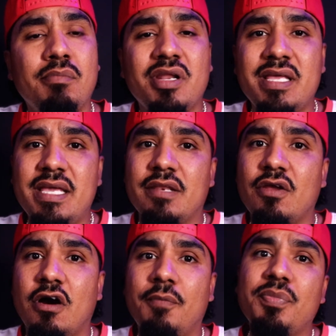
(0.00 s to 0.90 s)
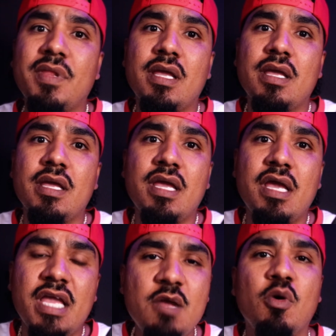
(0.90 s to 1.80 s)
But again, y'all,
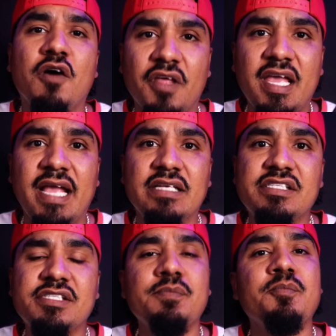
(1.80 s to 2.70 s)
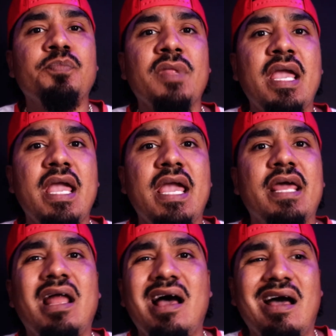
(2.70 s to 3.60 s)
he won the case. And